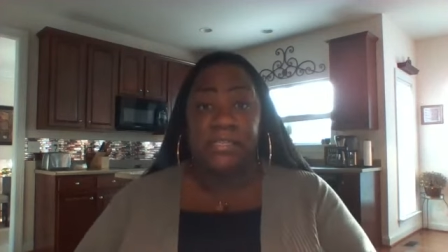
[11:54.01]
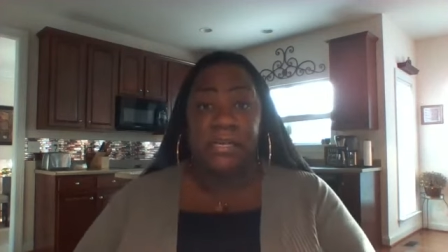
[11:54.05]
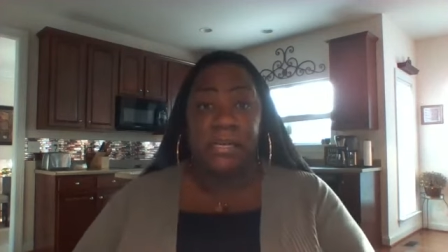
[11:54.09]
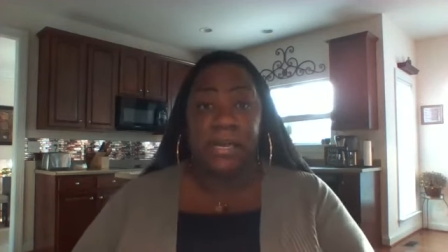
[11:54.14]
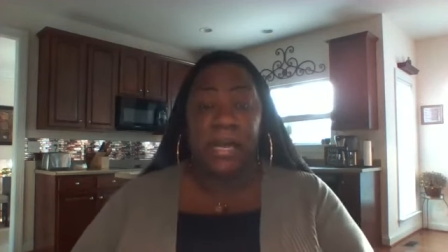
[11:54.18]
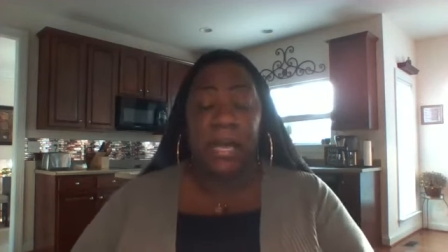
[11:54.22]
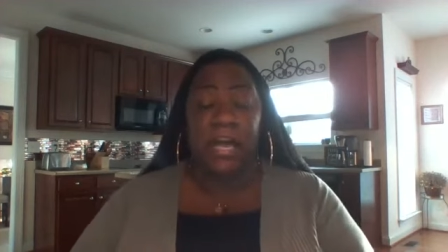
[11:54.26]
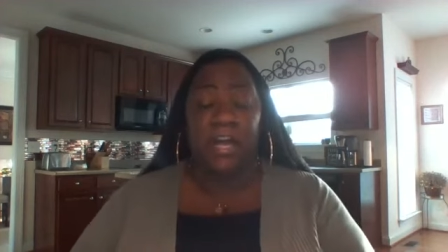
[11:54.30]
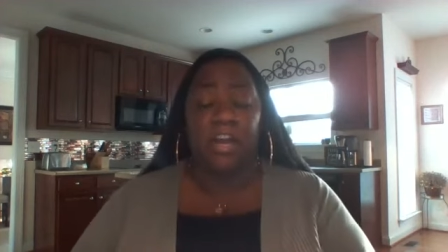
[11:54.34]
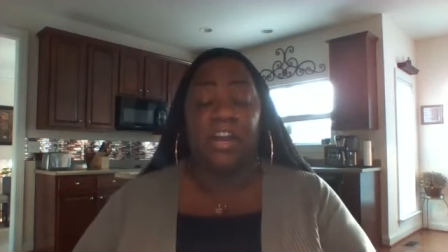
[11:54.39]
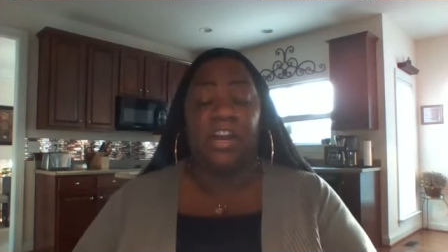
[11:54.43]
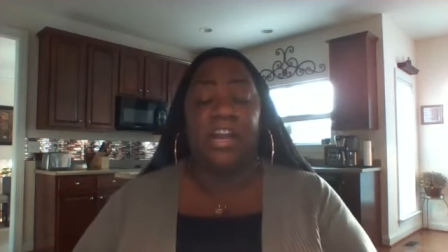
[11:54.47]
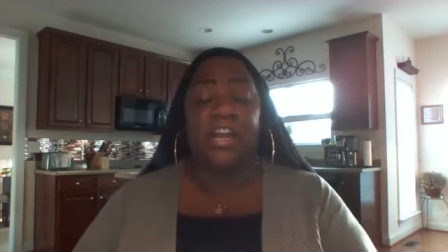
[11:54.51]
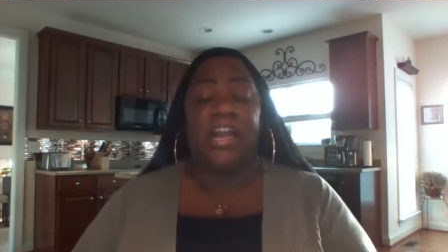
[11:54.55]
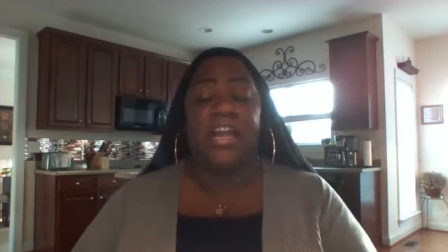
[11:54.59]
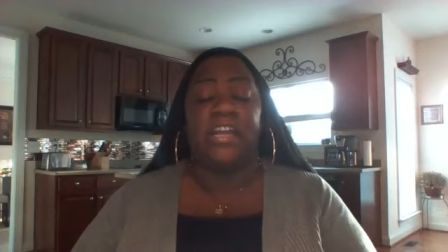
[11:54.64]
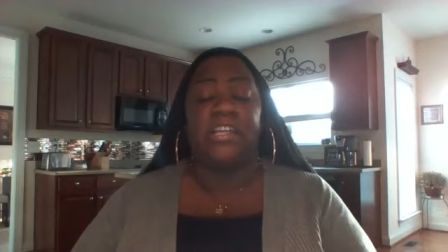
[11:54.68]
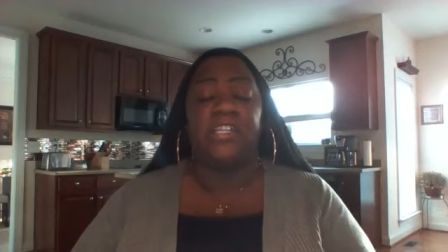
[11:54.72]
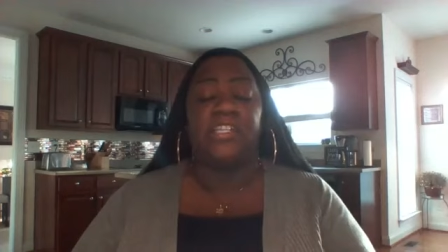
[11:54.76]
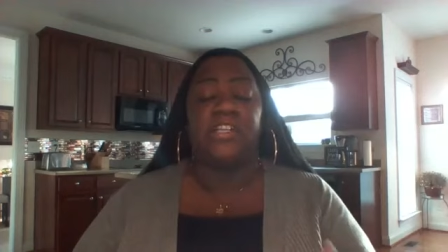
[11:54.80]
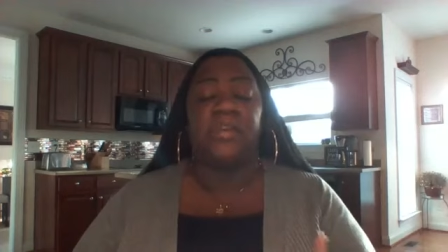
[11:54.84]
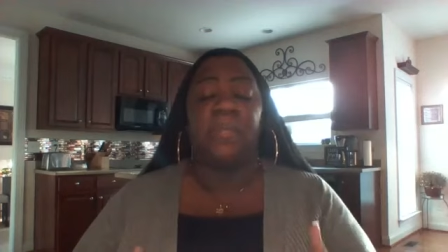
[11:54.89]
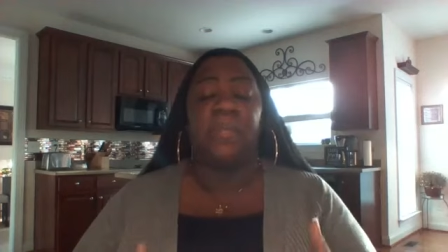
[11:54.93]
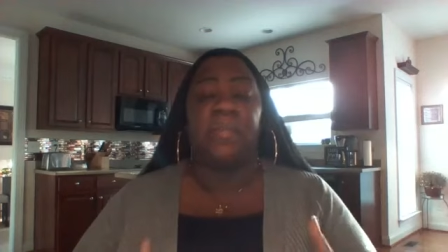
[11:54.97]
the
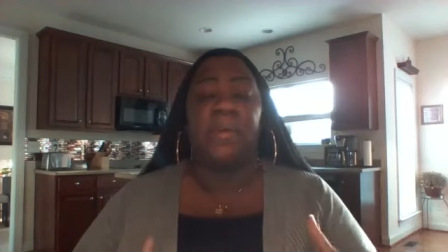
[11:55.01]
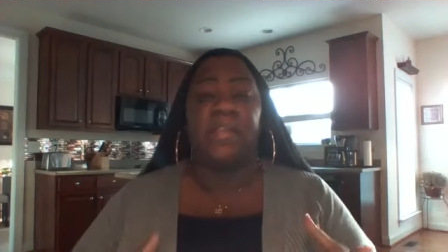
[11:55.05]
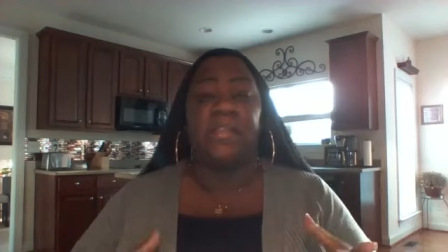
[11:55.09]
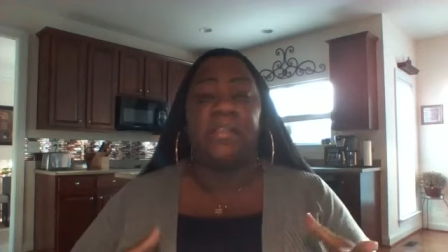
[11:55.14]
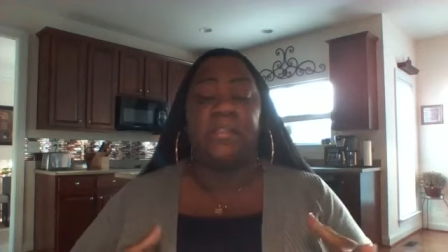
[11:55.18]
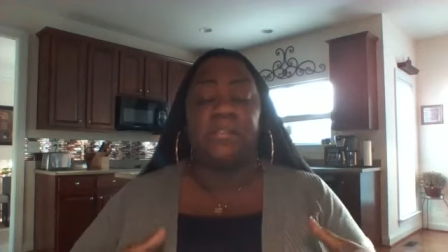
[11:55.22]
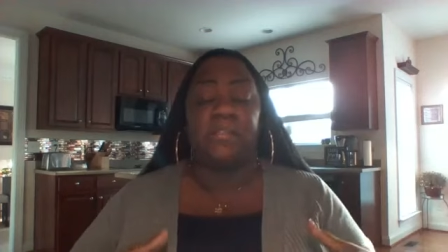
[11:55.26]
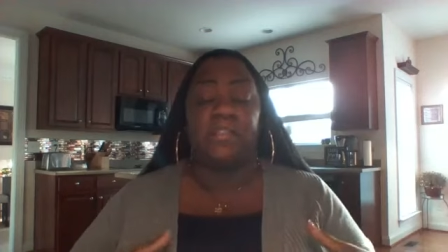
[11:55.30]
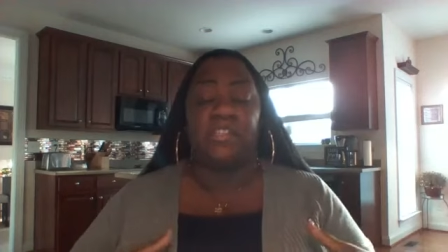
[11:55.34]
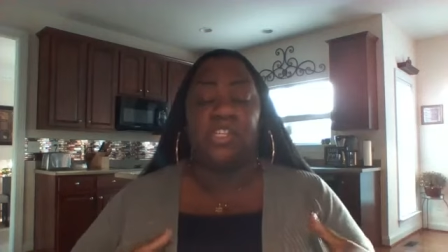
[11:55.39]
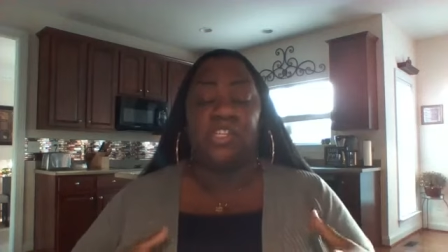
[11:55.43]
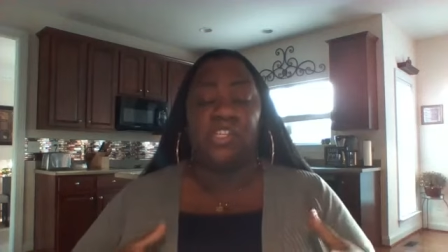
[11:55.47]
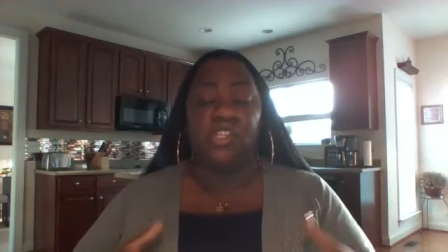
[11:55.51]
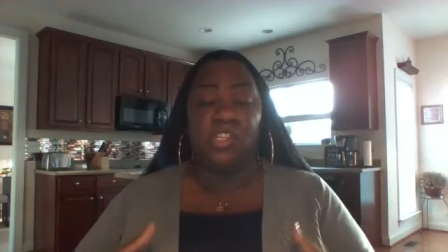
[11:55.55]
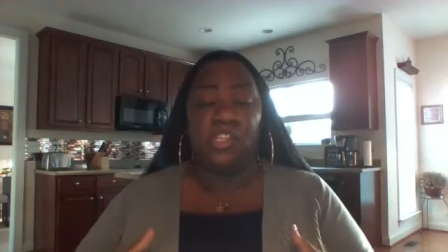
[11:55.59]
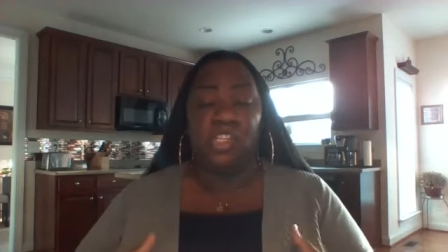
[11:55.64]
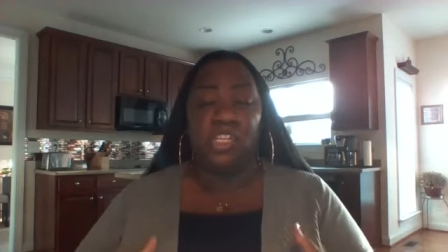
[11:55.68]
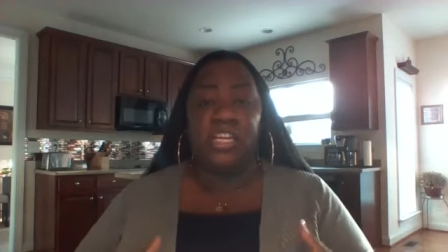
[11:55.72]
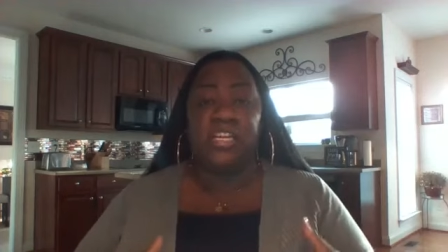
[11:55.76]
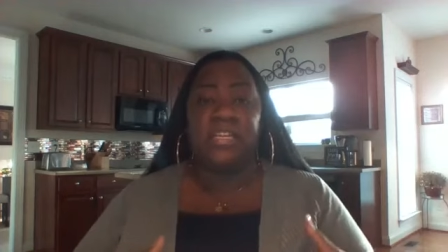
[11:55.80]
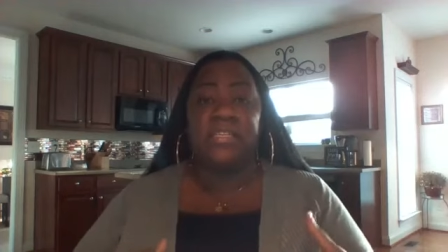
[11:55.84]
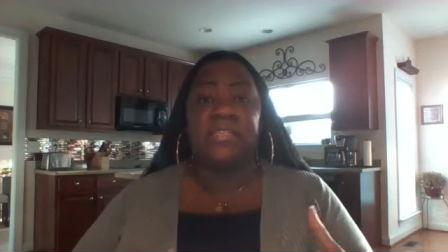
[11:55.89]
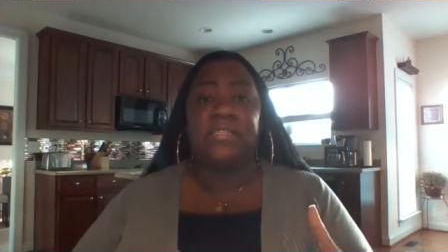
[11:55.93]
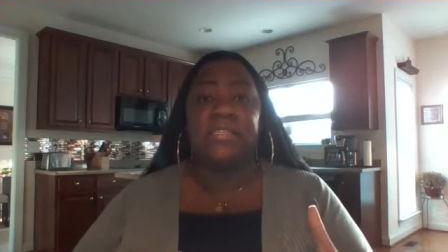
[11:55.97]
congregation, but to
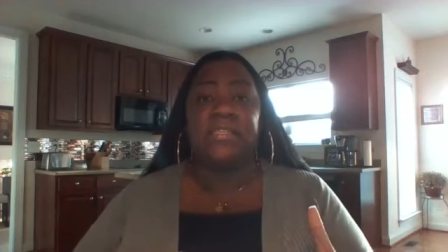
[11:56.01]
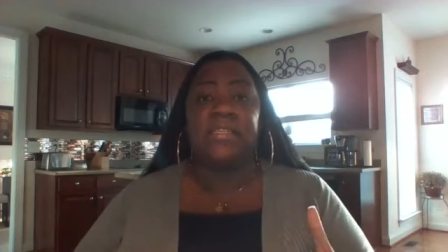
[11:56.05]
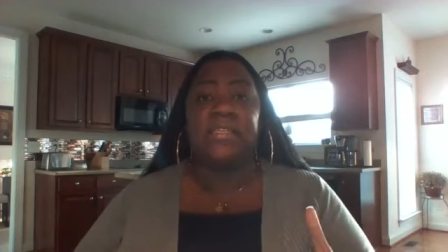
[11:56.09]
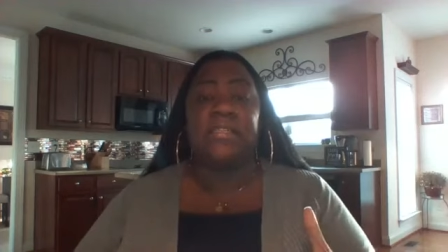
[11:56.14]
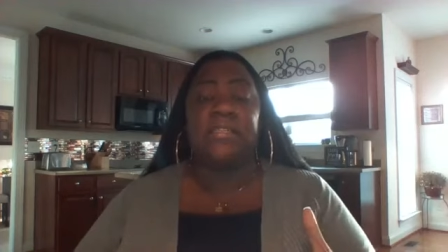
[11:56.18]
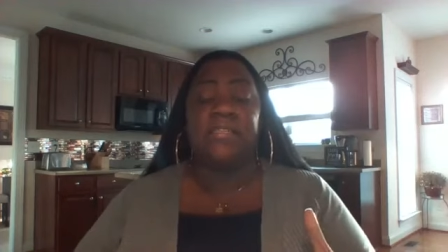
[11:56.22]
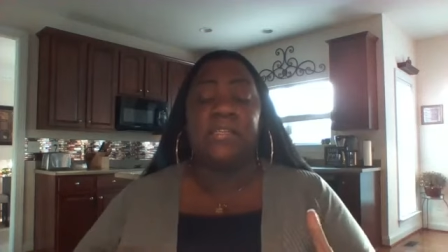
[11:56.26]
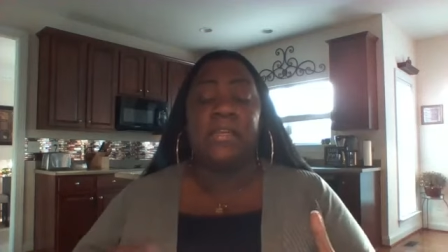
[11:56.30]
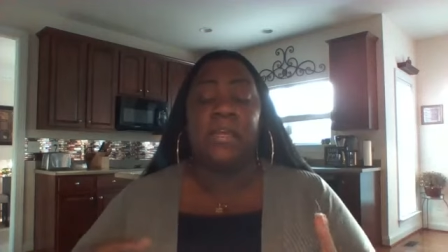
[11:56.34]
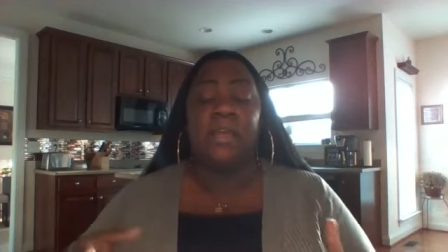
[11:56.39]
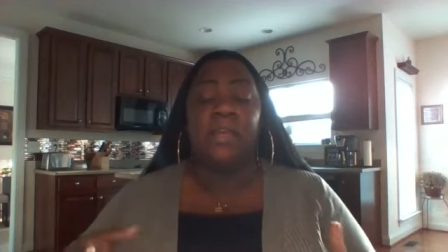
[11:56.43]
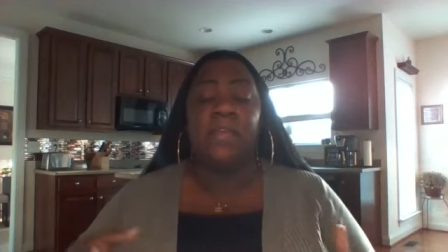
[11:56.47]
Jesus,